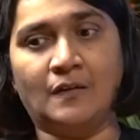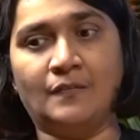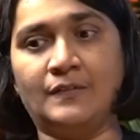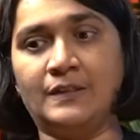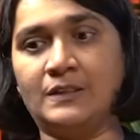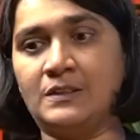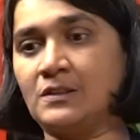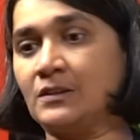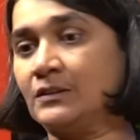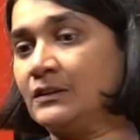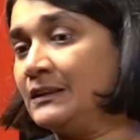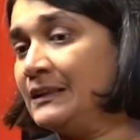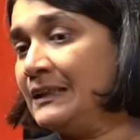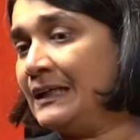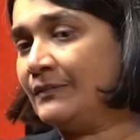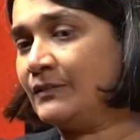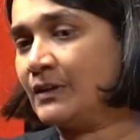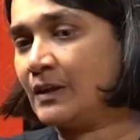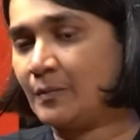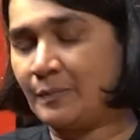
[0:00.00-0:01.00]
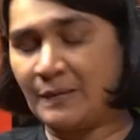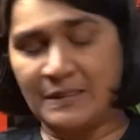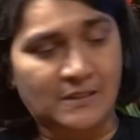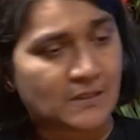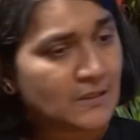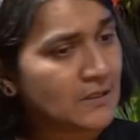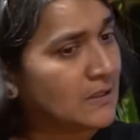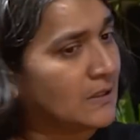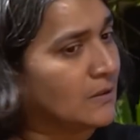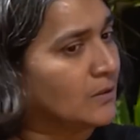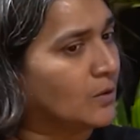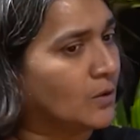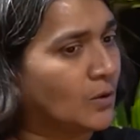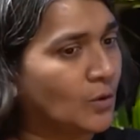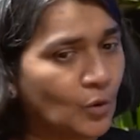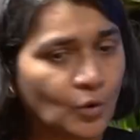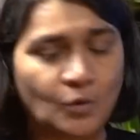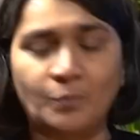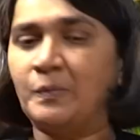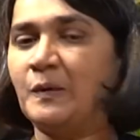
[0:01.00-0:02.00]
We certainly have the capacity and
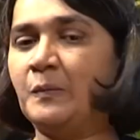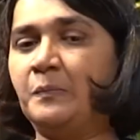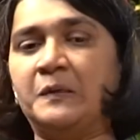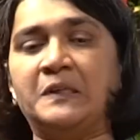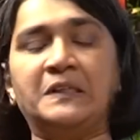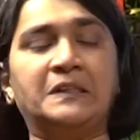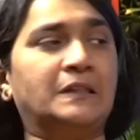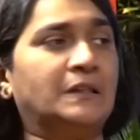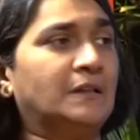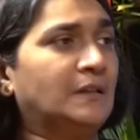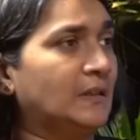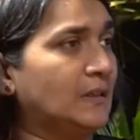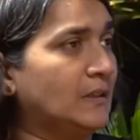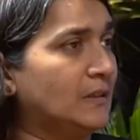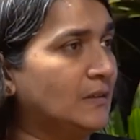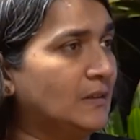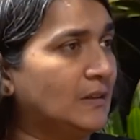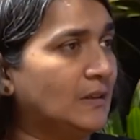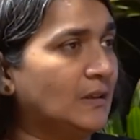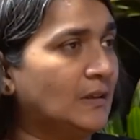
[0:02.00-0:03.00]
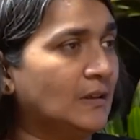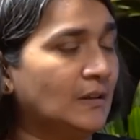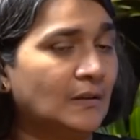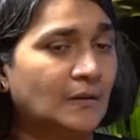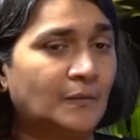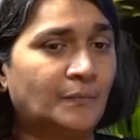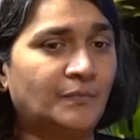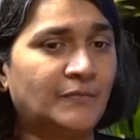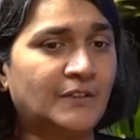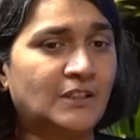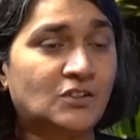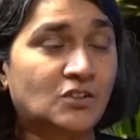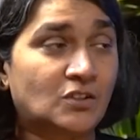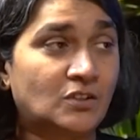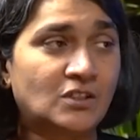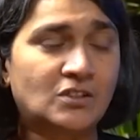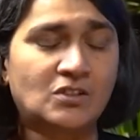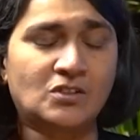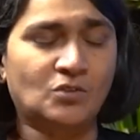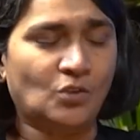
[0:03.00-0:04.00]
good people in India.
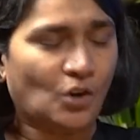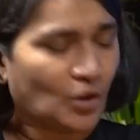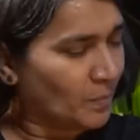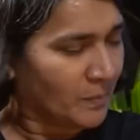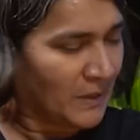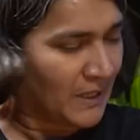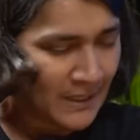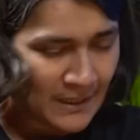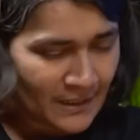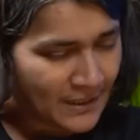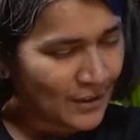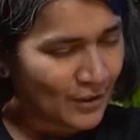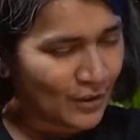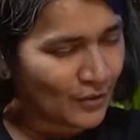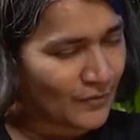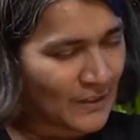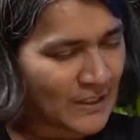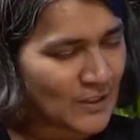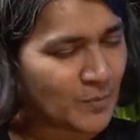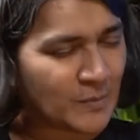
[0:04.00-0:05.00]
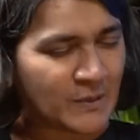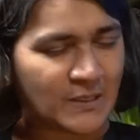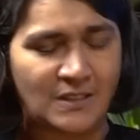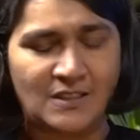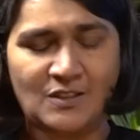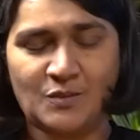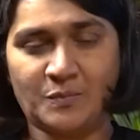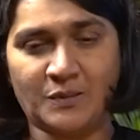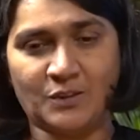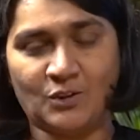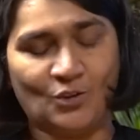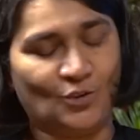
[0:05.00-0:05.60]
This is not my area of expertise, but